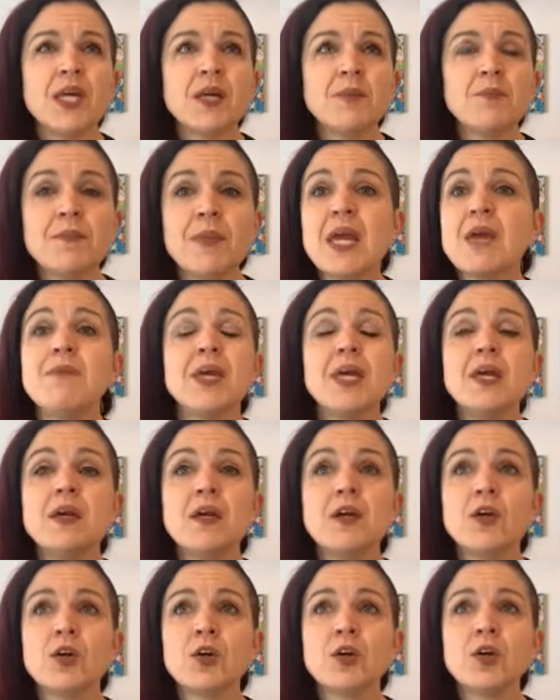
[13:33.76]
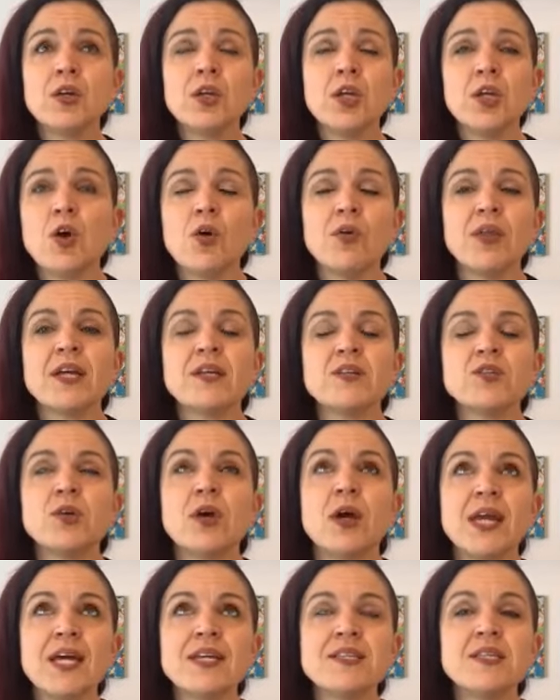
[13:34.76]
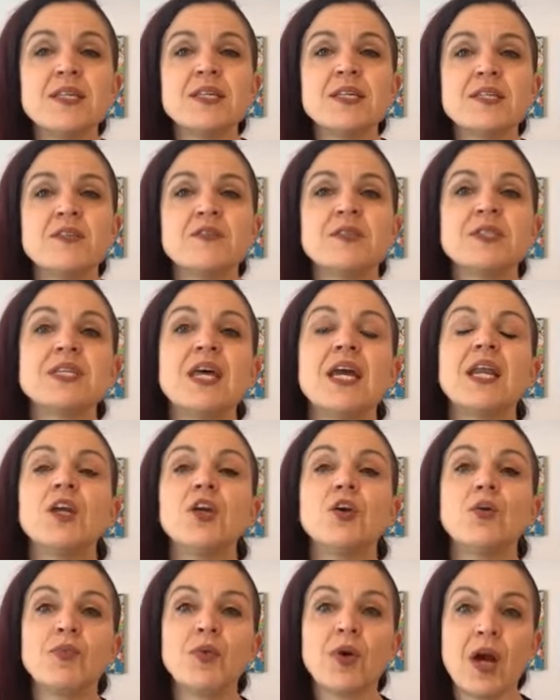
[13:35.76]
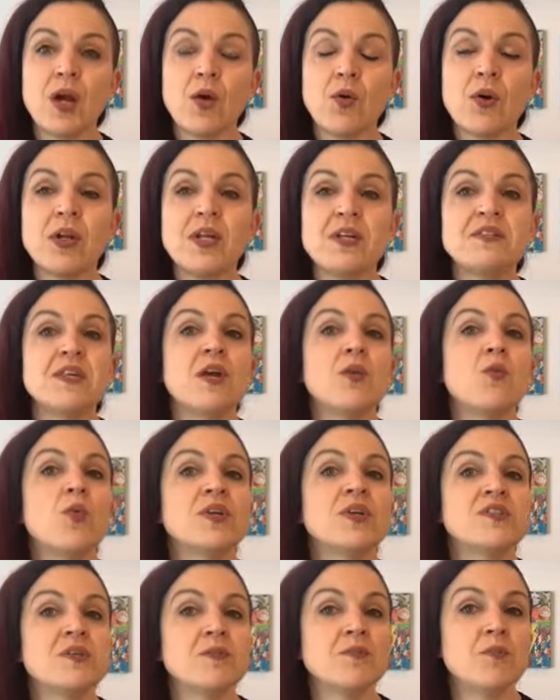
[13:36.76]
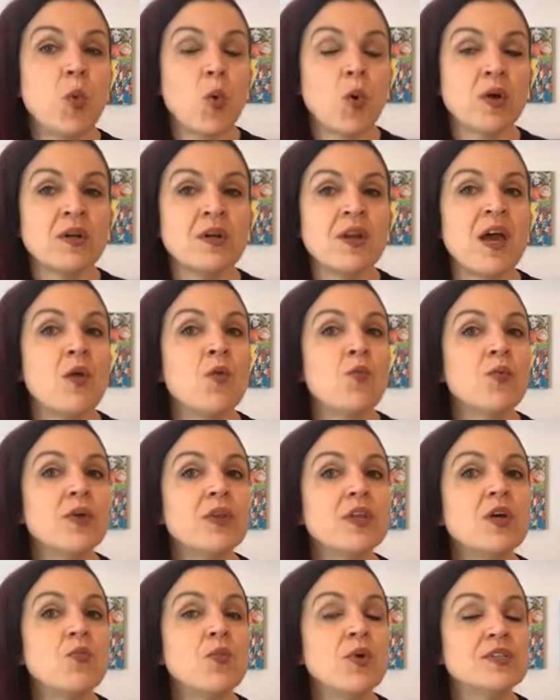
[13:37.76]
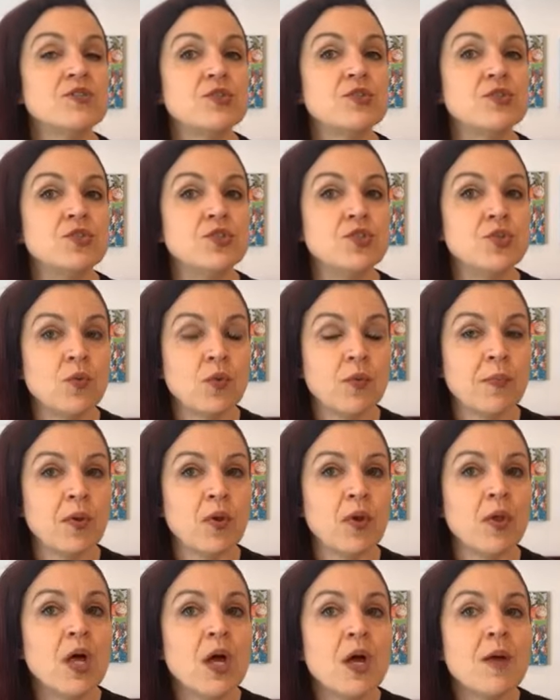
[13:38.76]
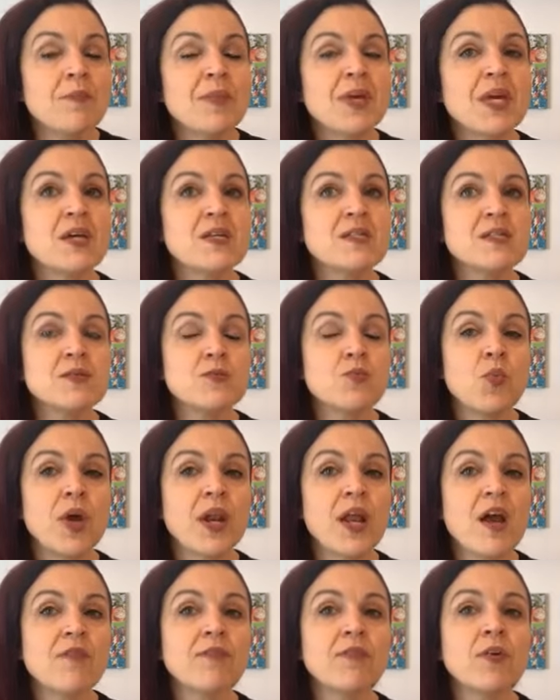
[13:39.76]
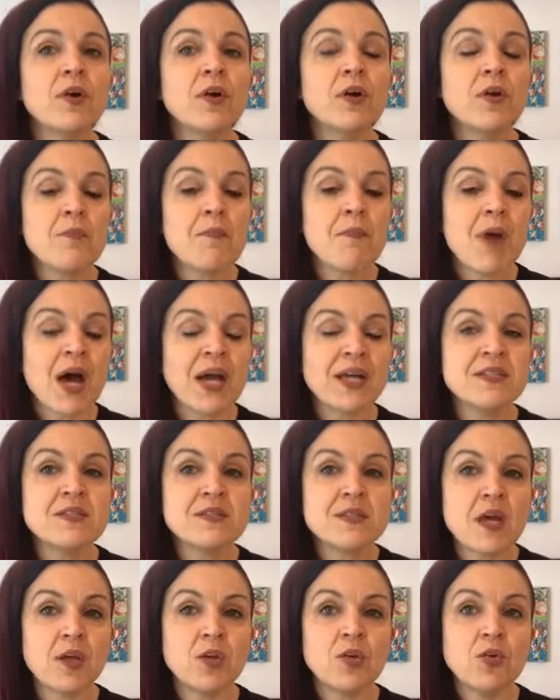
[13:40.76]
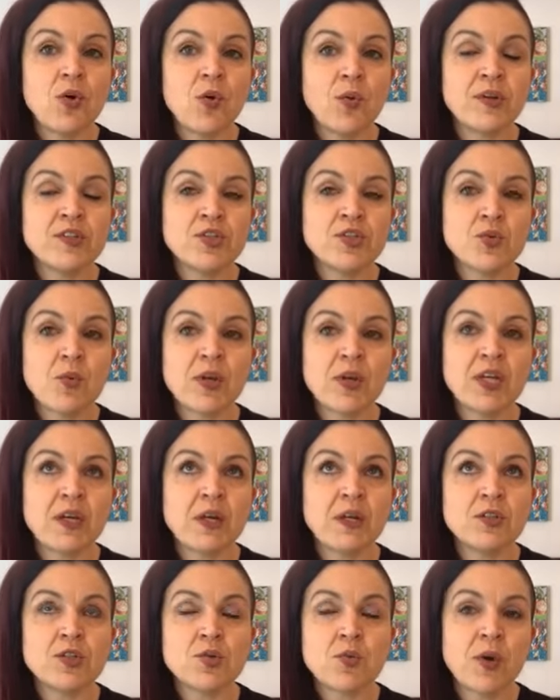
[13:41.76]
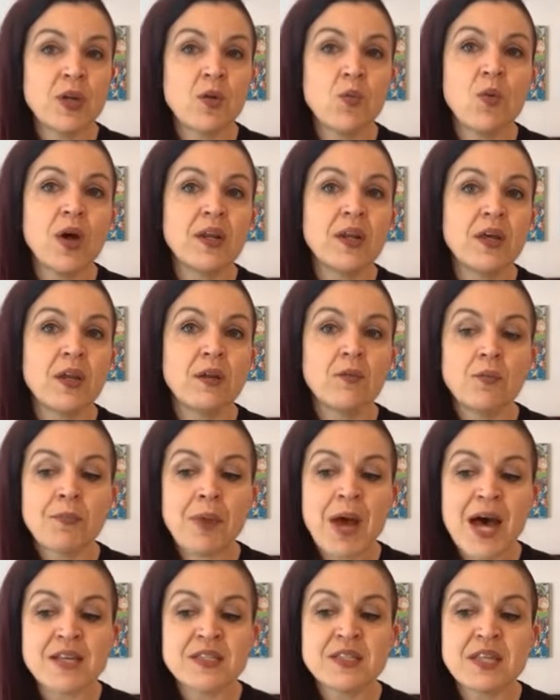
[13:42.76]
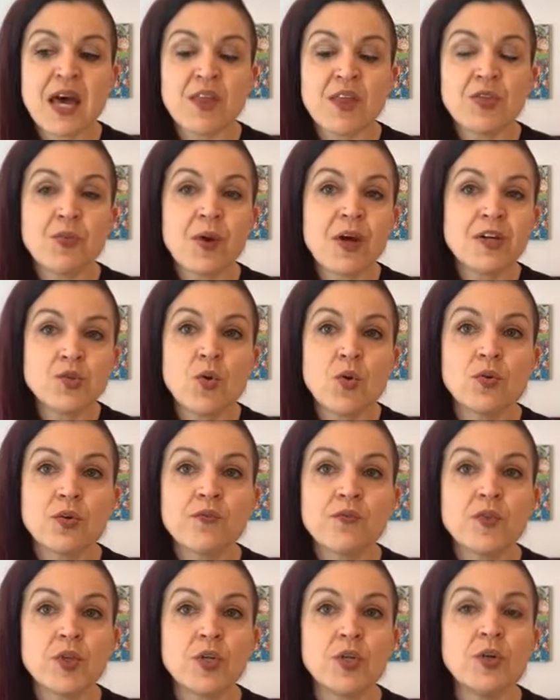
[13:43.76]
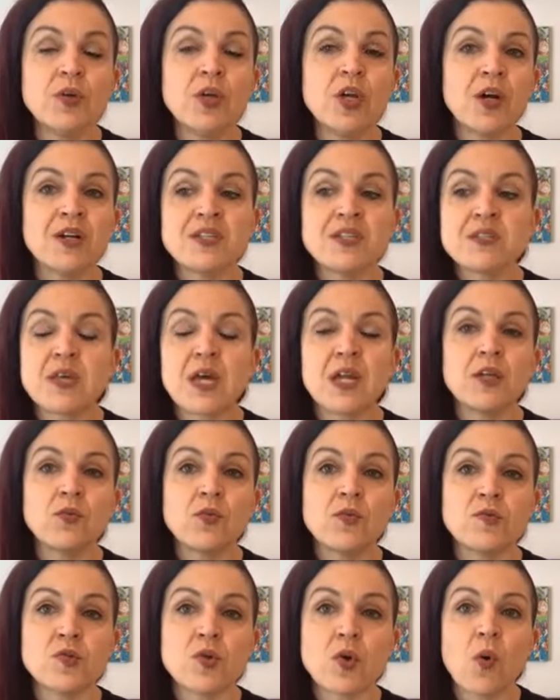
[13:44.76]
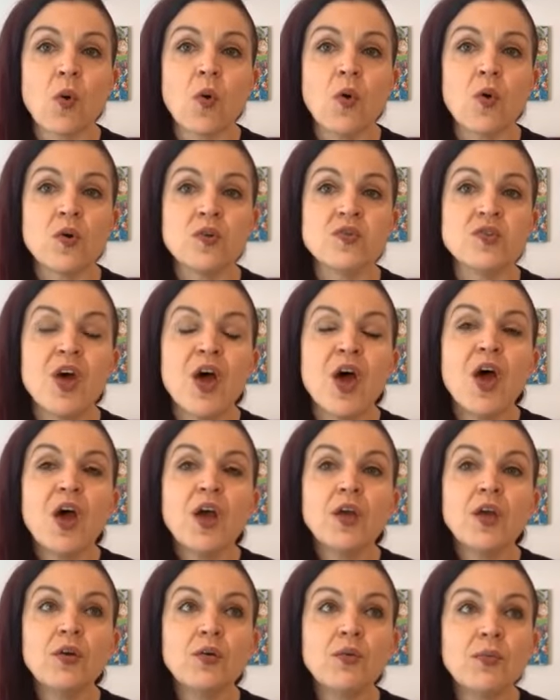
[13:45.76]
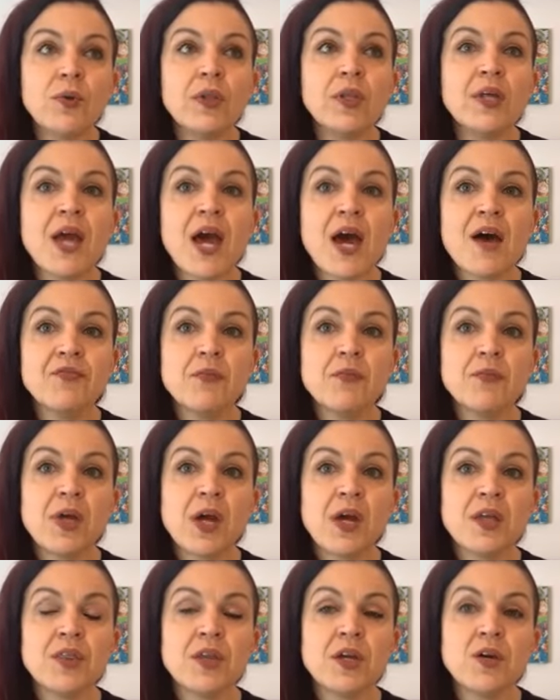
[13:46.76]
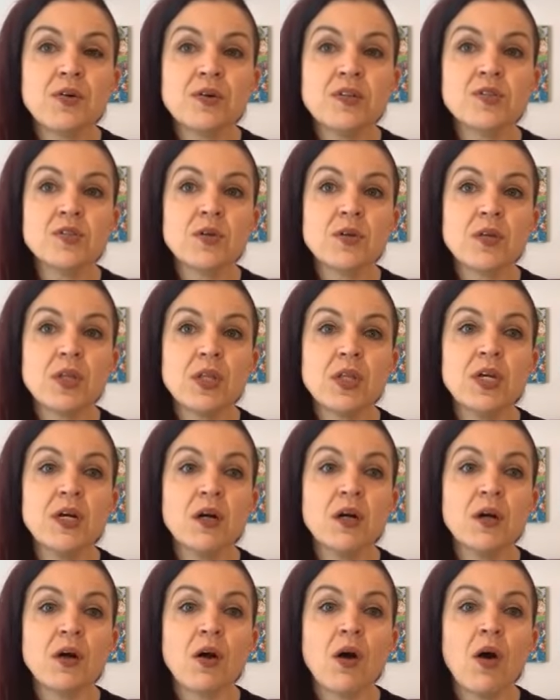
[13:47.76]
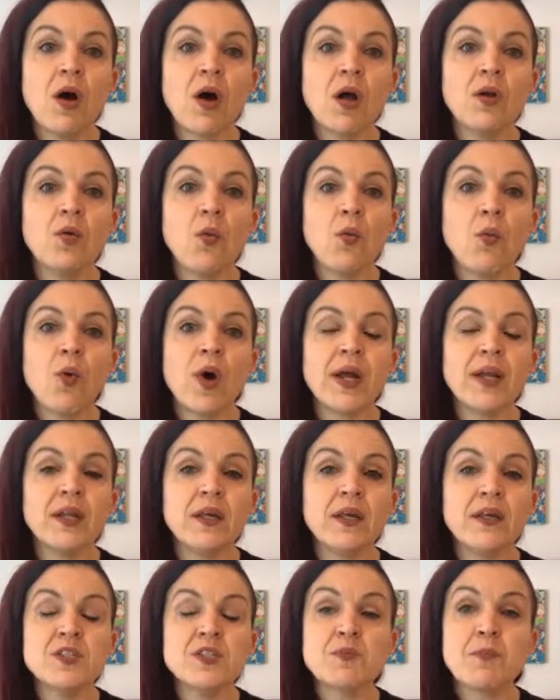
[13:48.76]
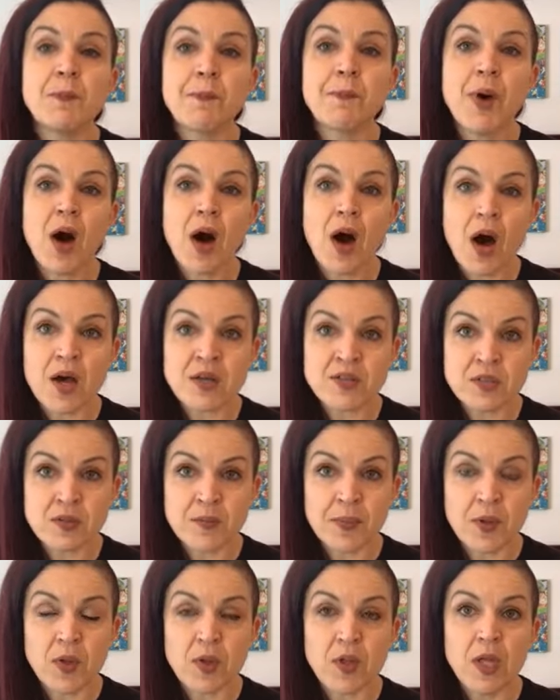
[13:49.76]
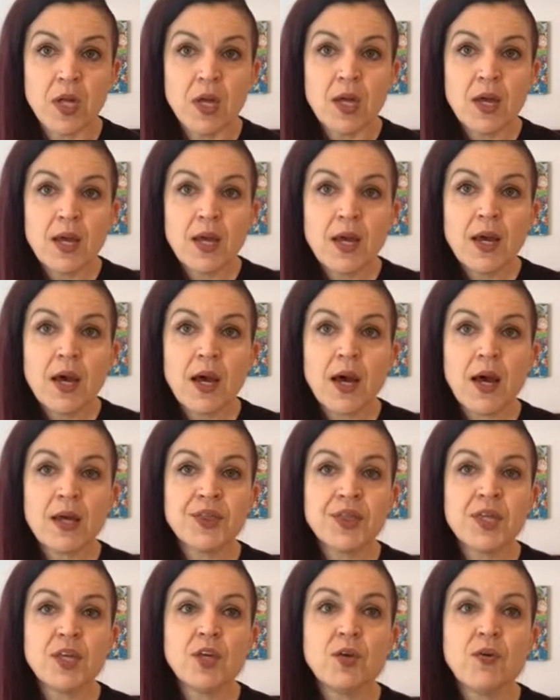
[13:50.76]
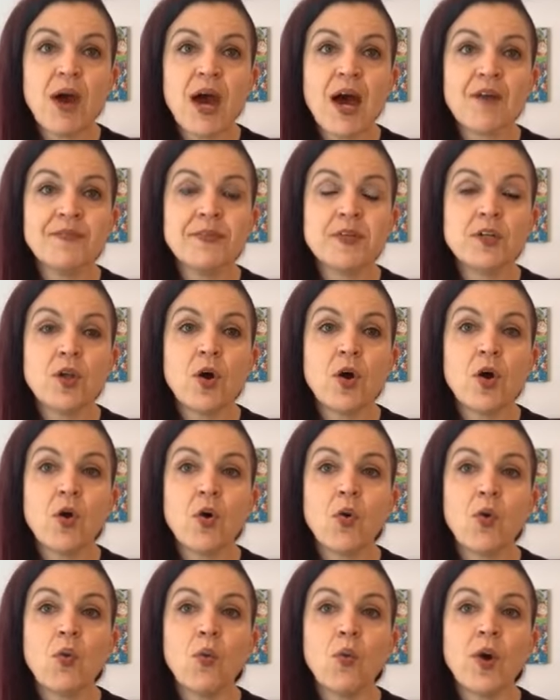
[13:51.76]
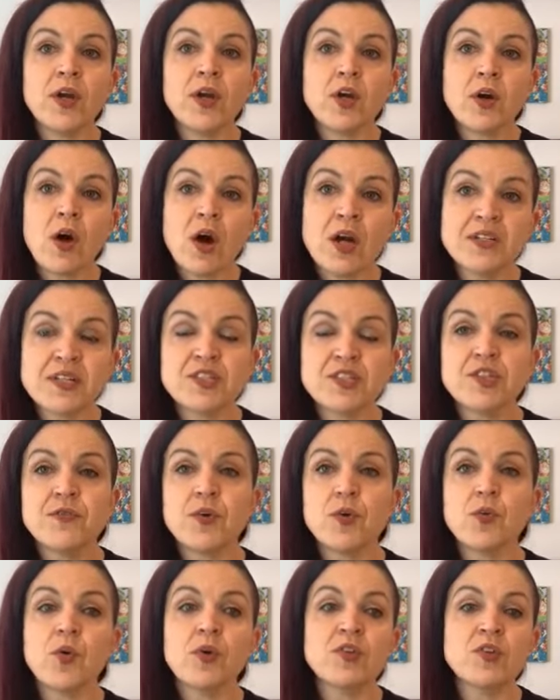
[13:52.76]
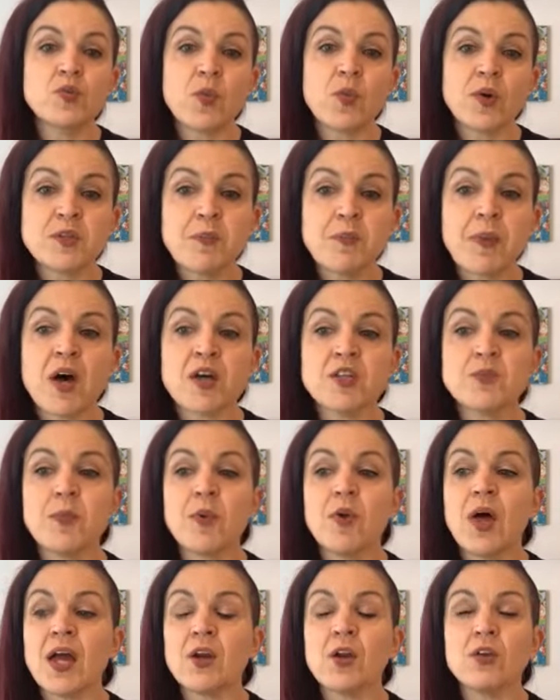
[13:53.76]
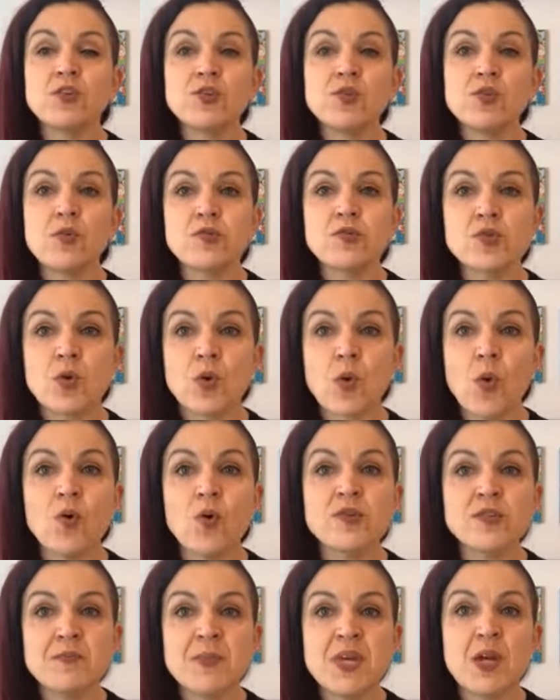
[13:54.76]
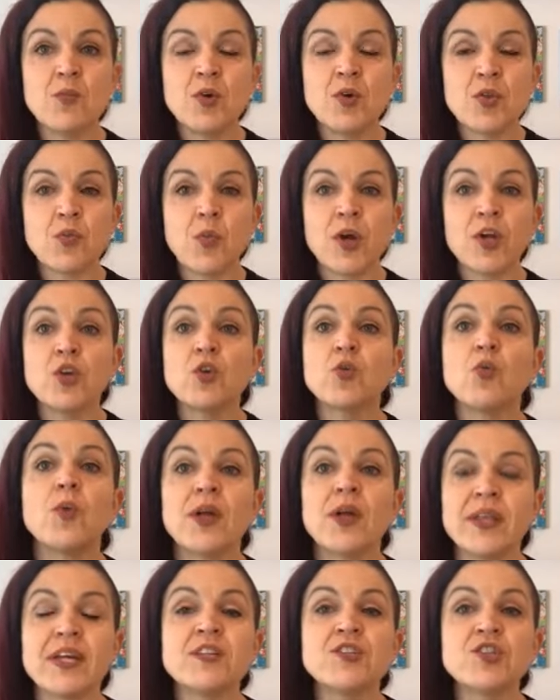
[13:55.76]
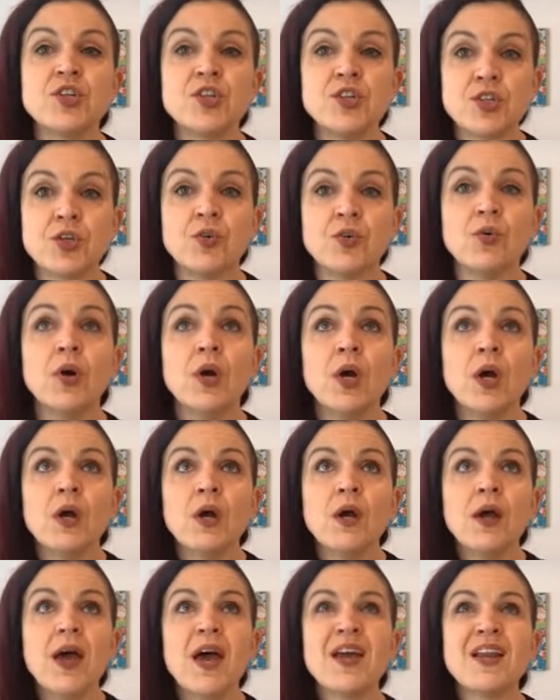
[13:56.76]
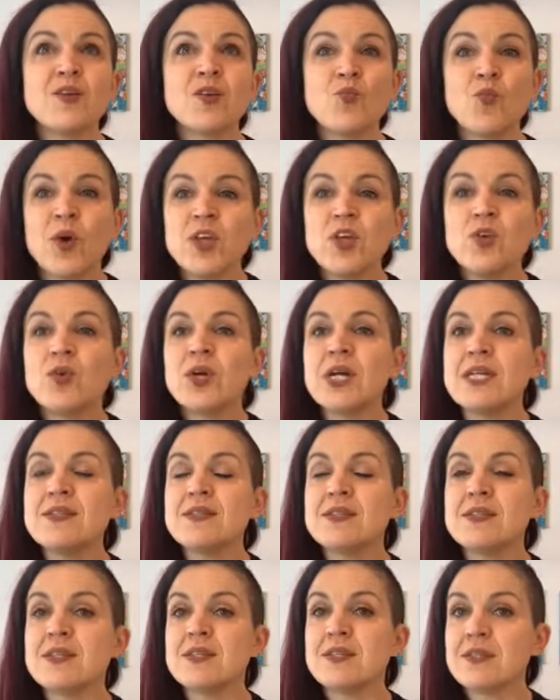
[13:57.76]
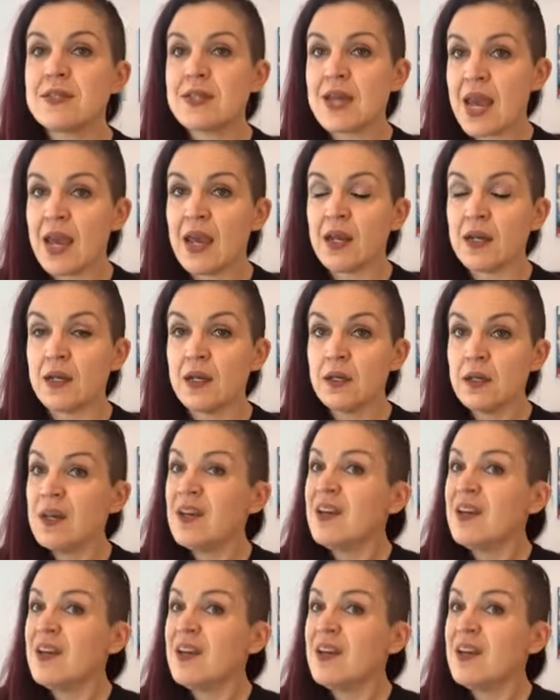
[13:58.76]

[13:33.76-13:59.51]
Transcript: Maybe so I guess it is setting your priorities and what's important and really what's doable, because whatever mindset you go into 2021 in, past that threshold of the new year and setting those goals, you really have to be, I think, crystal clear on what is possible. I think you have to know what your context of your world is, what's possible, and do those goals meet with what you're willing to do and what you can sustain.